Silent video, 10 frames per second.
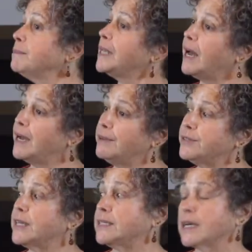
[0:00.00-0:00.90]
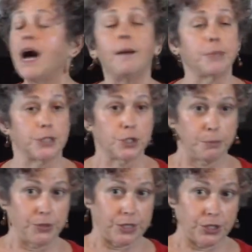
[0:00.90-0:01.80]
them lives as accomplished
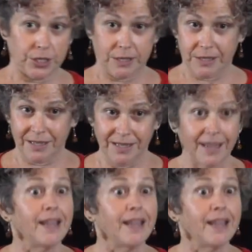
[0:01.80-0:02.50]
musicians.